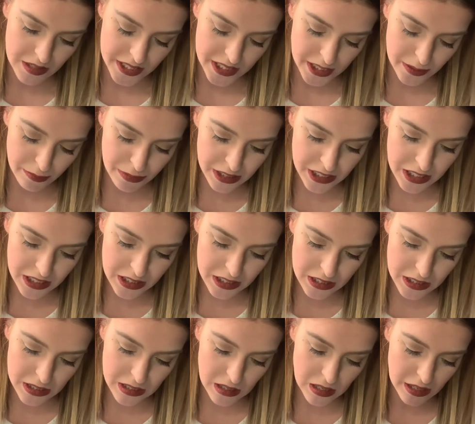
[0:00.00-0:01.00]
Some of these
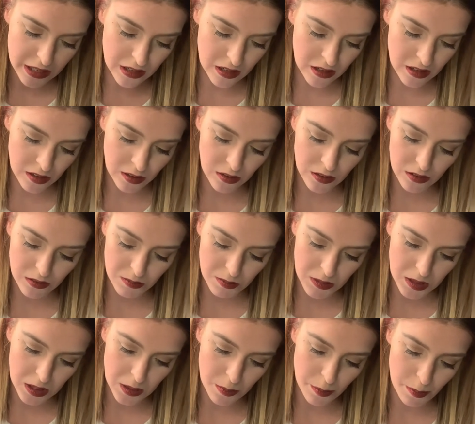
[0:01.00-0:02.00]
like aren't
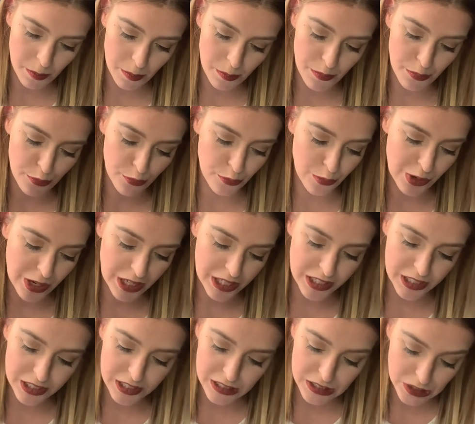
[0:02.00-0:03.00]
the really
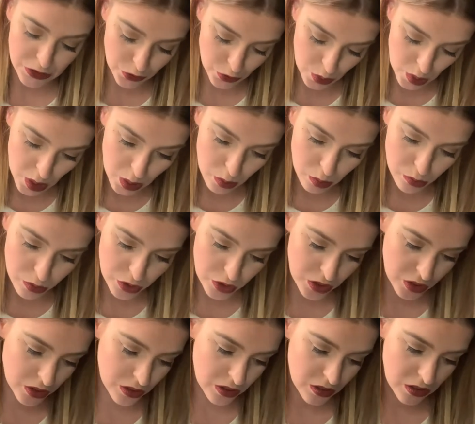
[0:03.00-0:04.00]
into the
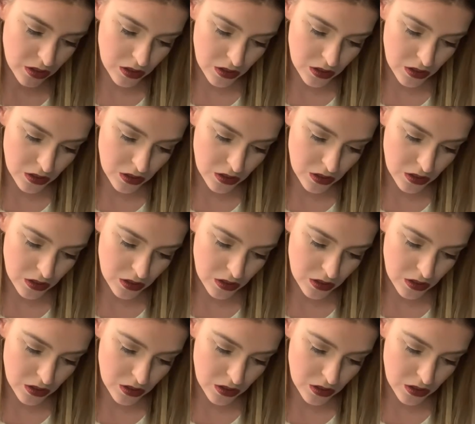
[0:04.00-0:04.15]
quotes.